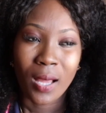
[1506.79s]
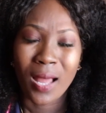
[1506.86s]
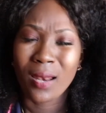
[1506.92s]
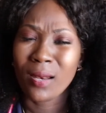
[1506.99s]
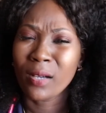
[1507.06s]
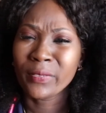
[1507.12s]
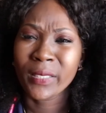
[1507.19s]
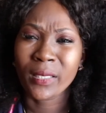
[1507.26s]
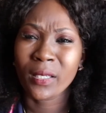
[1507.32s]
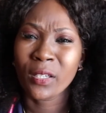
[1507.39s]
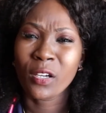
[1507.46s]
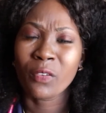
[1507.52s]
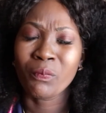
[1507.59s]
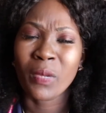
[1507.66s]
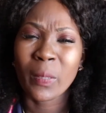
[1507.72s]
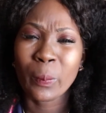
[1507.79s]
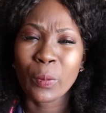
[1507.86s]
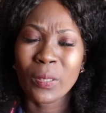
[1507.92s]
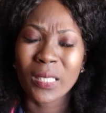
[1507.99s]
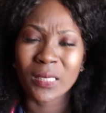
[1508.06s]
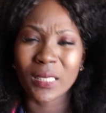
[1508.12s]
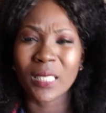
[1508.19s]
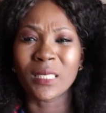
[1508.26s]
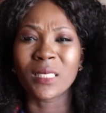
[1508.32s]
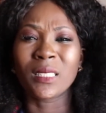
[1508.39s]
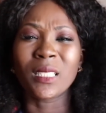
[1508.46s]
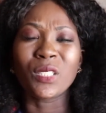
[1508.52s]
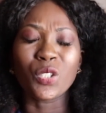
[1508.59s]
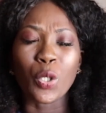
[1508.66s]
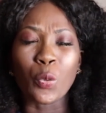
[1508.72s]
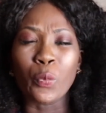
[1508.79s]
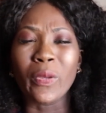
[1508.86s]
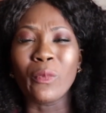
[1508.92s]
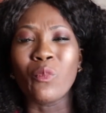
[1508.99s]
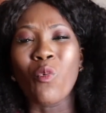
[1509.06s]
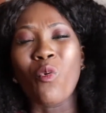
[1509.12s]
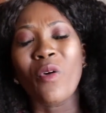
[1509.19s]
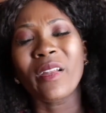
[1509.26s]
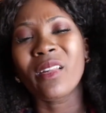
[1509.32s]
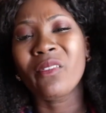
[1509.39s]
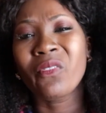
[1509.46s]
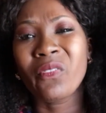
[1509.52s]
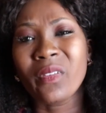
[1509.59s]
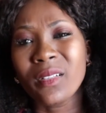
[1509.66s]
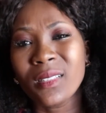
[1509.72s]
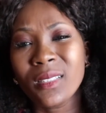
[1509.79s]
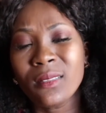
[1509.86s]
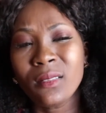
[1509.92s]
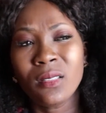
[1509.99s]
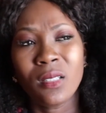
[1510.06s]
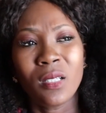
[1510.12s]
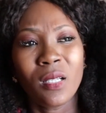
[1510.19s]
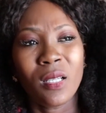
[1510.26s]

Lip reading: I love taking care of people. It's such a rewarding feeling.